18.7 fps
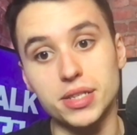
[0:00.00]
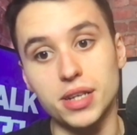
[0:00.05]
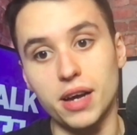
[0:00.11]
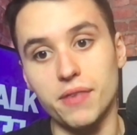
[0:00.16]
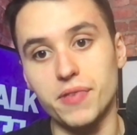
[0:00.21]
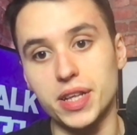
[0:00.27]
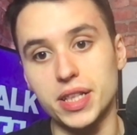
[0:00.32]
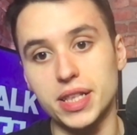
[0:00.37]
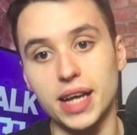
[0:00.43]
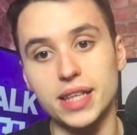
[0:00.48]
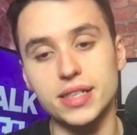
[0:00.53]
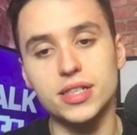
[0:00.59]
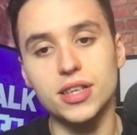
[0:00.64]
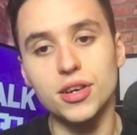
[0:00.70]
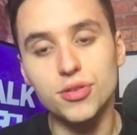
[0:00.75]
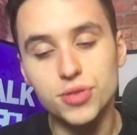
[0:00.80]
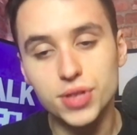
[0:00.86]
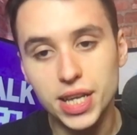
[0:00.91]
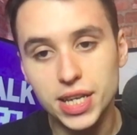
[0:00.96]
And I think that
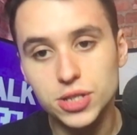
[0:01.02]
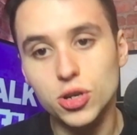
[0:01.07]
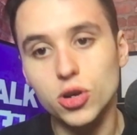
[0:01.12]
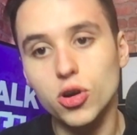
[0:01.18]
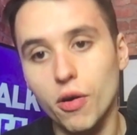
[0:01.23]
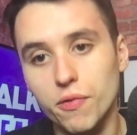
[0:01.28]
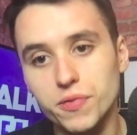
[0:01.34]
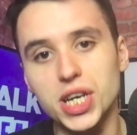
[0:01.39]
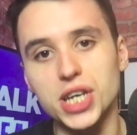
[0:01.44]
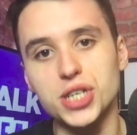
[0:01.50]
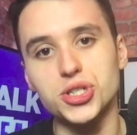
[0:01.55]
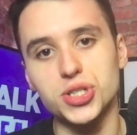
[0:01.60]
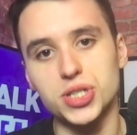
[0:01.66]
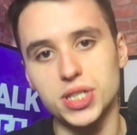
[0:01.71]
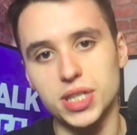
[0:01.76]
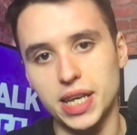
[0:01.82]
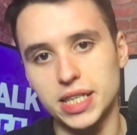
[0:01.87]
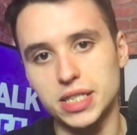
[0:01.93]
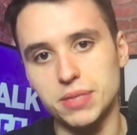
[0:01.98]
these are the conversations that
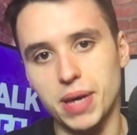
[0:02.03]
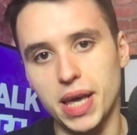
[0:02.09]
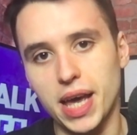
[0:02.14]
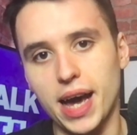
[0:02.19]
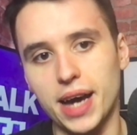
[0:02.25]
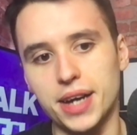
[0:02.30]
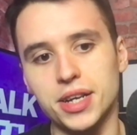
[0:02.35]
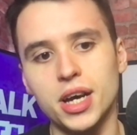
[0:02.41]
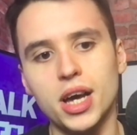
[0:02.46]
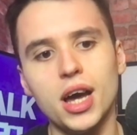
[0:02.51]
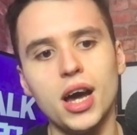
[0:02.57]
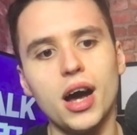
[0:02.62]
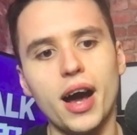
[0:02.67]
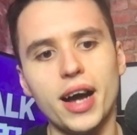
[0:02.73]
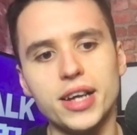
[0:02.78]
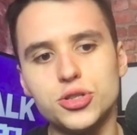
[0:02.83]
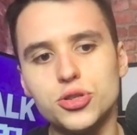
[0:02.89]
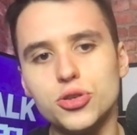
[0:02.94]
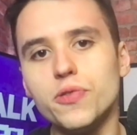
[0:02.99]
need to be had. I
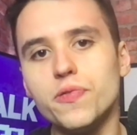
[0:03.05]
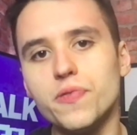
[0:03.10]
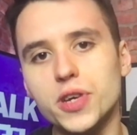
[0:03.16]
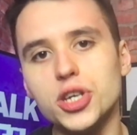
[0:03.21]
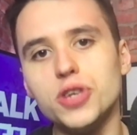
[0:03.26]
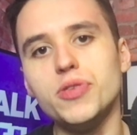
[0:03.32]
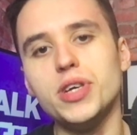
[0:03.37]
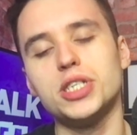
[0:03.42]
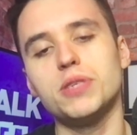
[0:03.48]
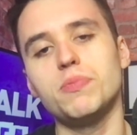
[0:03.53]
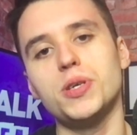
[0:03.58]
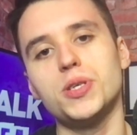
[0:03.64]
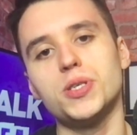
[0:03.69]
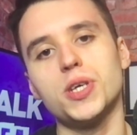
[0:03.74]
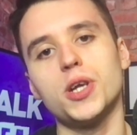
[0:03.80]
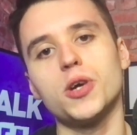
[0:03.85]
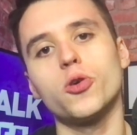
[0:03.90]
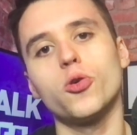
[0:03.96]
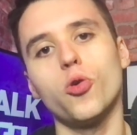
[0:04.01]
do think you need to be
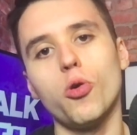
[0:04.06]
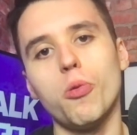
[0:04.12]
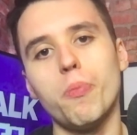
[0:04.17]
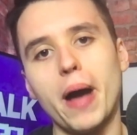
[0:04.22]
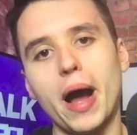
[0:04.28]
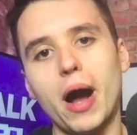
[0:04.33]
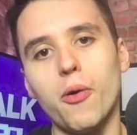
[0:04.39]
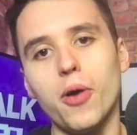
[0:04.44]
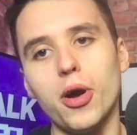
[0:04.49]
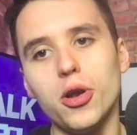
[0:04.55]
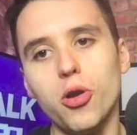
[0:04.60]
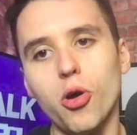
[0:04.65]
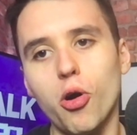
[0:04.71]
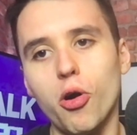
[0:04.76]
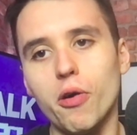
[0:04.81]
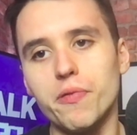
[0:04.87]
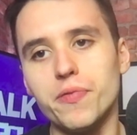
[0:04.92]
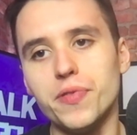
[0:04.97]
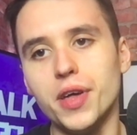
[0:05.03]
cynical about a lot
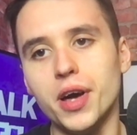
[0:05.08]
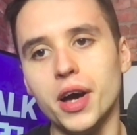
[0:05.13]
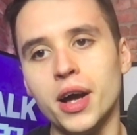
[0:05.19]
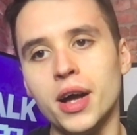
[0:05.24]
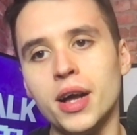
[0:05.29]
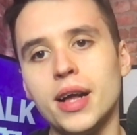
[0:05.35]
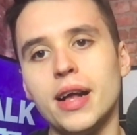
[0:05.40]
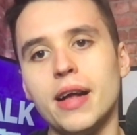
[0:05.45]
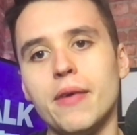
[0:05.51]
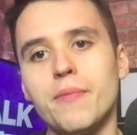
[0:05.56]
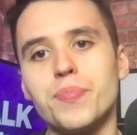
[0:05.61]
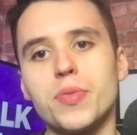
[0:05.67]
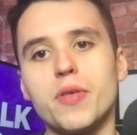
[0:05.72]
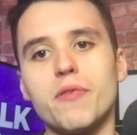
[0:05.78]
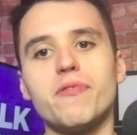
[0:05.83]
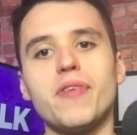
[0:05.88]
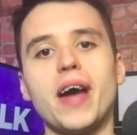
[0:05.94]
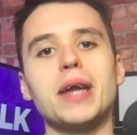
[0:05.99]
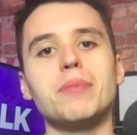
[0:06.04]
of the
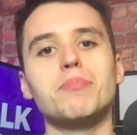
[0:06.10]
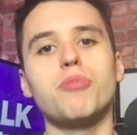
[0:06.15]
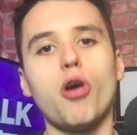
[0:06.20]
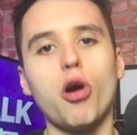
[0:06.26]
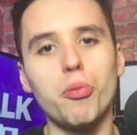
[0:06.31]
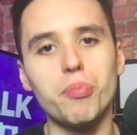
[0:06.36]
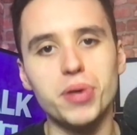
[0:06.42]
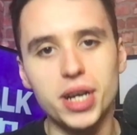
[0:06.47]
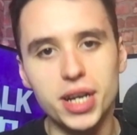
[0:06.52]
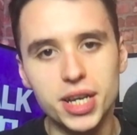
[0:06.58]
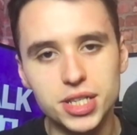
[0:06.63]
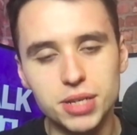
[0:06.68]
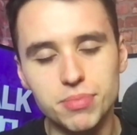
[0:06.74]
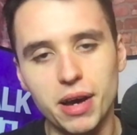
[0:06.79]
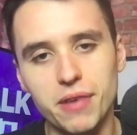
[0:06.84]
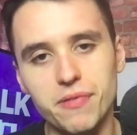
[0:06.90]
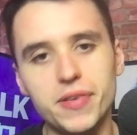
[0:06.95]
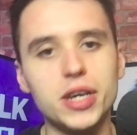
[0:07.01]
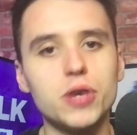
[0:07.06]
fan populism
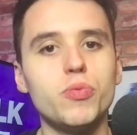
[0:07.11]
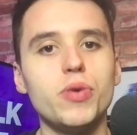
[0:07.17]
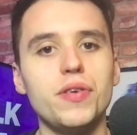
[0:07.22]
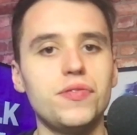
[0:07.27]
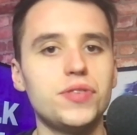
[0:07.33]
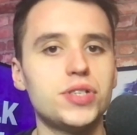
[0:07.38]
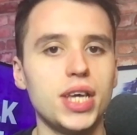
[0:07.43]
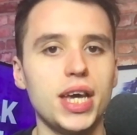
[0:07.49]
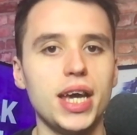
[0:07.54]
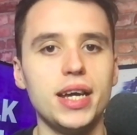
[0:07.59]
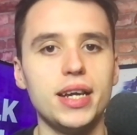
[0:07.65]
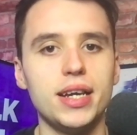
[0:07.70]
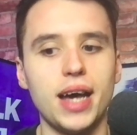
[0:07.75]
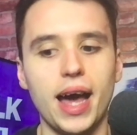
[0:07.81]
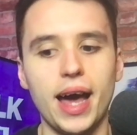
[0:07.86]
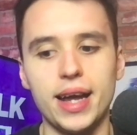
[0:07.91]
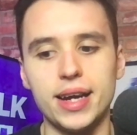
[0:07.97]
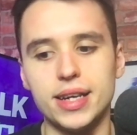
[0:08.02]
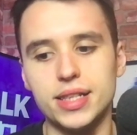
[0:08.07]
I think we've seen,
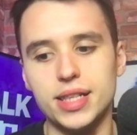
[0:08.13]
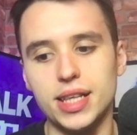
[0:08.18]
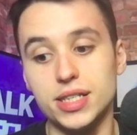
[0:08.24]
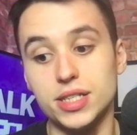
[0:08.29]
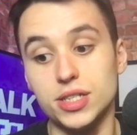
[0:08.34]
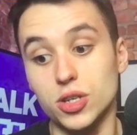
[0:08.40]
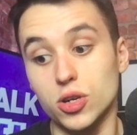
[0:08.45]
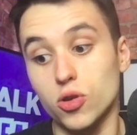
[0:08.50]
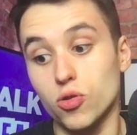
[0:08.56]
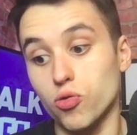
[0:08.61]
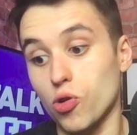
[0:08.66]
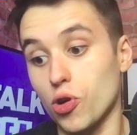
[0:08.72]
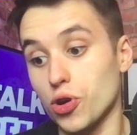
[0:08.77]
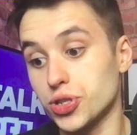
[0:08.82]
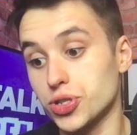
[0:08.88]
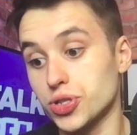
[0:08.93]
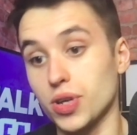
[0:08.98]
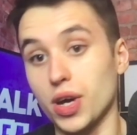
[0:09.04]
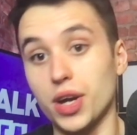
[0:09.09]
and this is
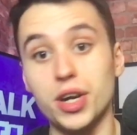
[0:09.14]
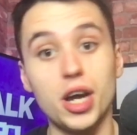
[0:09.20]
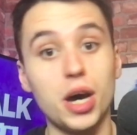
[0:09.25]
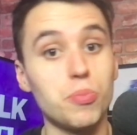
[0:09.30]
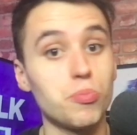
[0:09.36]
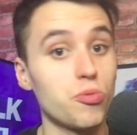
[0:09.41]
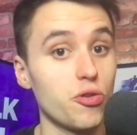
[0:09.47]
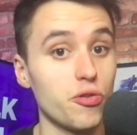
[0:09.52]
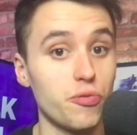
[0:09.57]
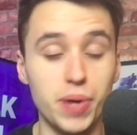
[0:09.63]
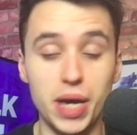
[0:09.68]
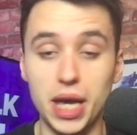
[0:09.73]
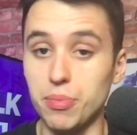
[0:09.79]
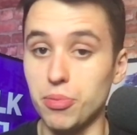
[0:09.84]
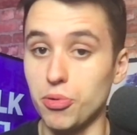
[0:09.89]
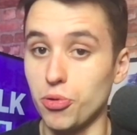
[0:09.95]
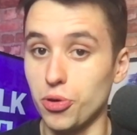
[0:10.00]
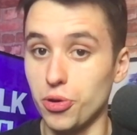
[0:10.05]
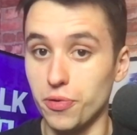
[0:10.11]
across a number of
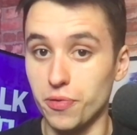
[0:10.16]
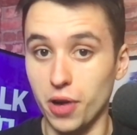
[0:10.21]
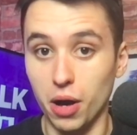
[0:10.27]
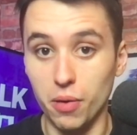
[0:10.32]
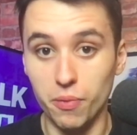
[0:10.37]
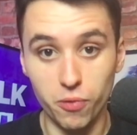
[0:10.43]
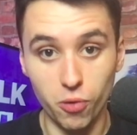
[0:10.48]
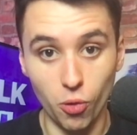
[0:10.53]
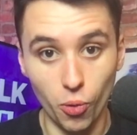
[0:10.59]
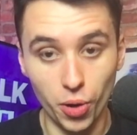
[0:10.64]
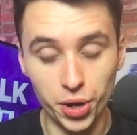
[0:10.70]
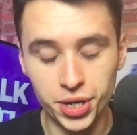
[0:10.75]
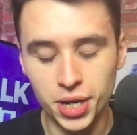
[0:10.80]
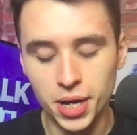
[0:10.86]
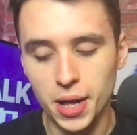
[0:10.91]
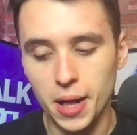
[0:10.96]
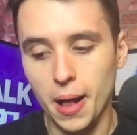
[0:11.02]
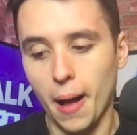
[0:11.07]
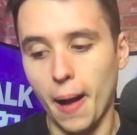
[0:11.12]
people who've come forward.
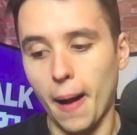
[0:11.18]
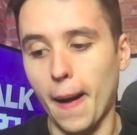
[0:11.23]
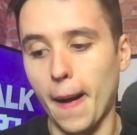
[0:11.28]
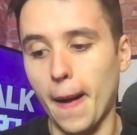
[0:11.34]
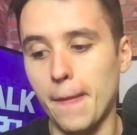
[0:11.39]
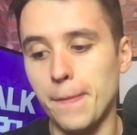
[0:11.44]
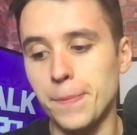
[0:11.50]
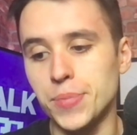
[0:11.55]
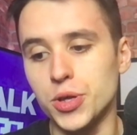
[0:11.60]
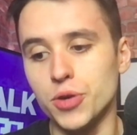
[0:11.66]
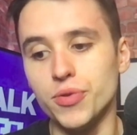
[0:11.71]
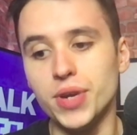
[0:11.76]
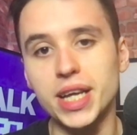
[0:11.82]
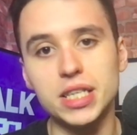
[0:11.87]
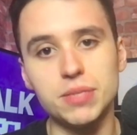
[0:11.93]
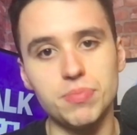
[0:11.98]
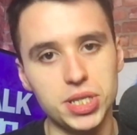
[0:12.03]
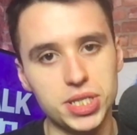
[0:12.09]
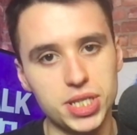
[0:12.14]
You need
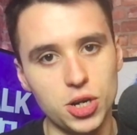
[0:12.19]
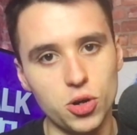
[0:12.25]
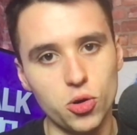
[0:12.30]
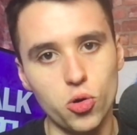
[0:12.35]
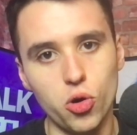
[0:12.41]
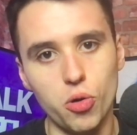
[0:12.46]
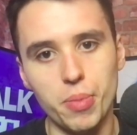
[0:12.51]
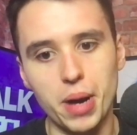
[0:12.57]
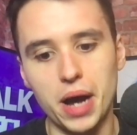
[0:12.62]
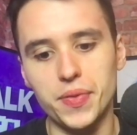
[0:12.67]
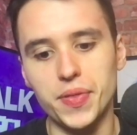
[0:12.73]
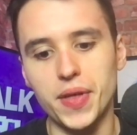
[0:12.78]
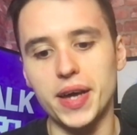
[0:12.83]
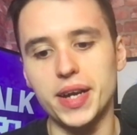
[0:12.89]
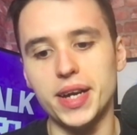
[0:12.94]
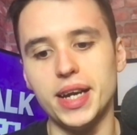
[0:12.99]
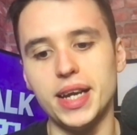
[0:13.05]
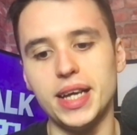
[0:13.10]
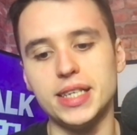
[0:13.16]
to be cynical about that, and
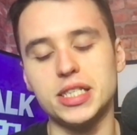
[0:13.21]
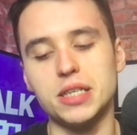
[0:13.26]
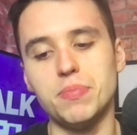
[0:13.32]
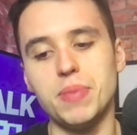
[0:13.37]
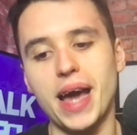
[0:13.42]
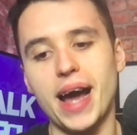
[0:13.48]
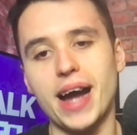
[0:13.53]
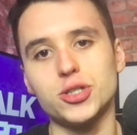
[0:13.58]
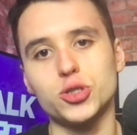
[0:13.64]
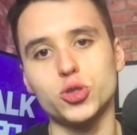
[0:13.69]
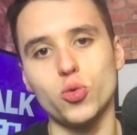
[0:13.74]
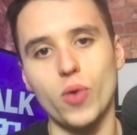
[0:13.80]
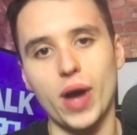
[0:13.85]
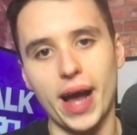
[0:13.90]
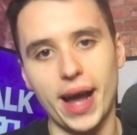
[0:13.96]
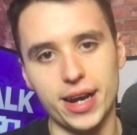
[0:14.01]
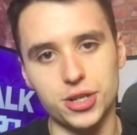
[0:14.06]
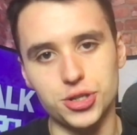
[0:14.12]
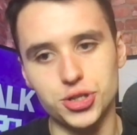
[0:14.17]
there needs to be actual
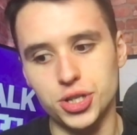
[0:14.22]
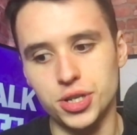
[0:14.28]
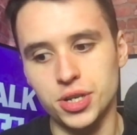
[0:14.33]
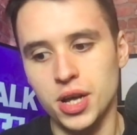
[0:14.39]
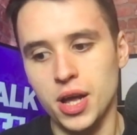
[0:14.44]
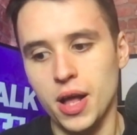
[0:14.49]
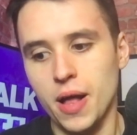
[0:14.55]
action.